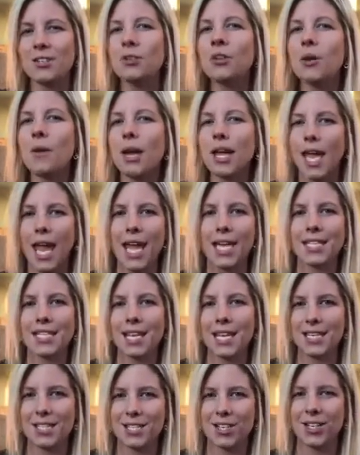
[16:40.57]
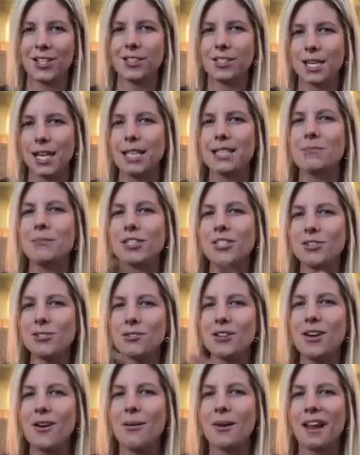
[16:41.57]
You know I can't say certain things, but
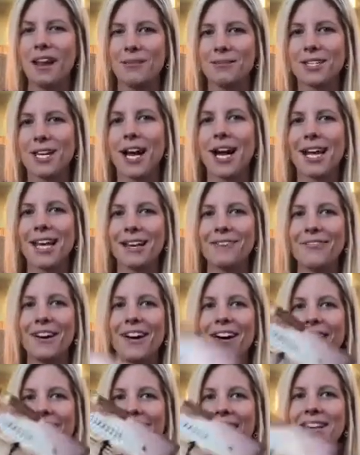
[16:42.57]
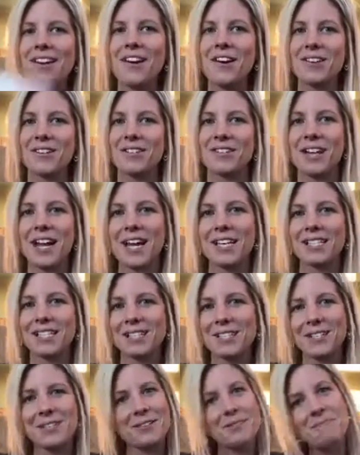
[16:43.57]
you know what I'm talking about. I know you
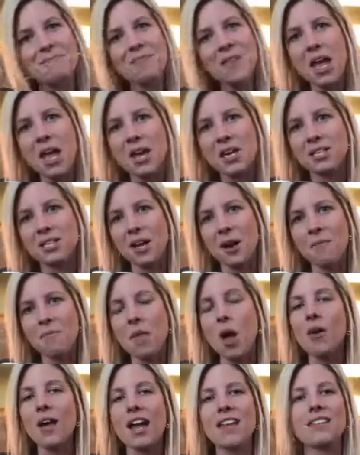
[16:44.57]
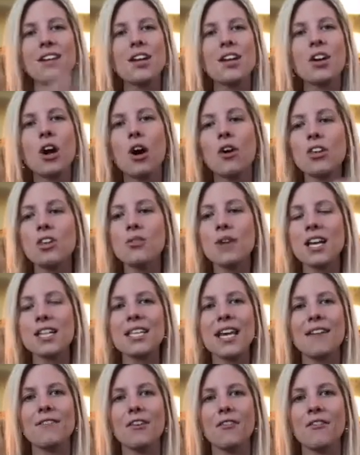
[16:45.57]
guys do. So, okay, there you go. You
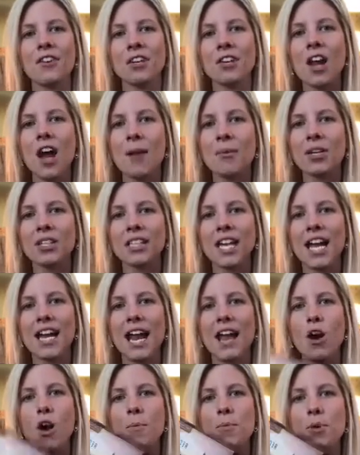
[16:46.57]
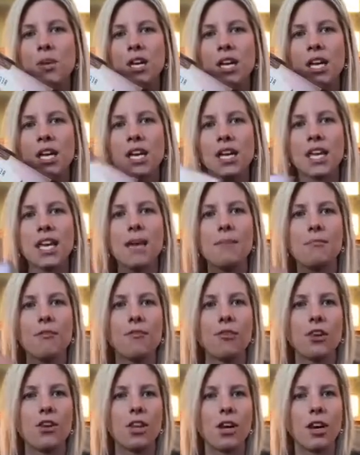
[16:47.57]
guys have a phenomenal night. I hope you can get a kit
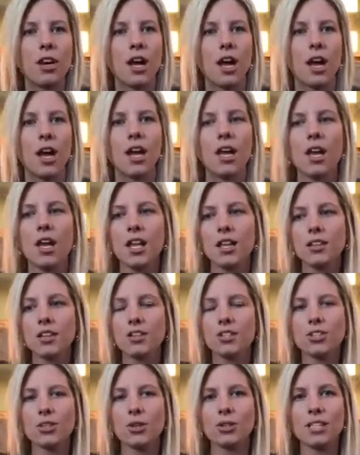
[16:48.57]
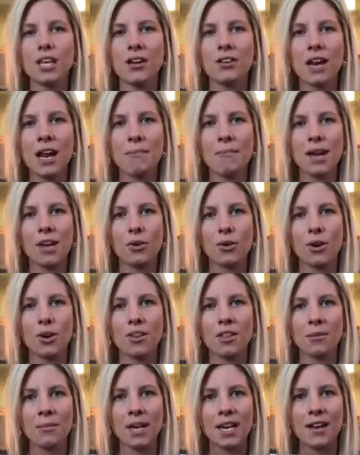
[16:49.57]
before they're sold out. I might
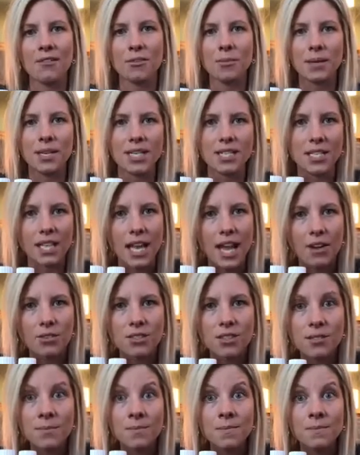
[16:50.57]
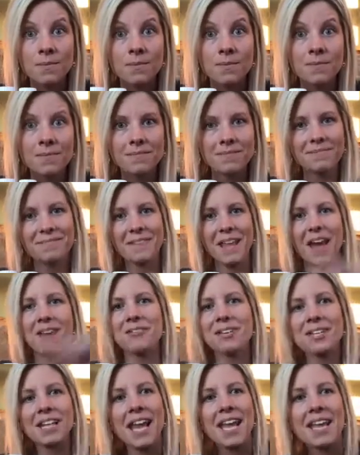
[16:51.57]
order them on everybody's accounts.
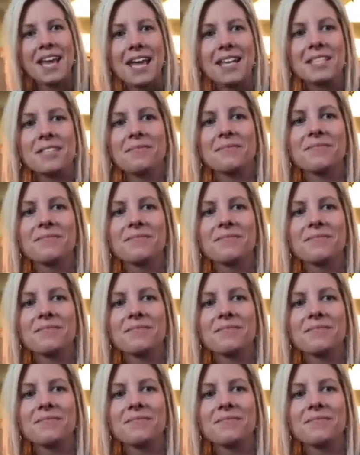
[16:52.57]
Have a good night, guys.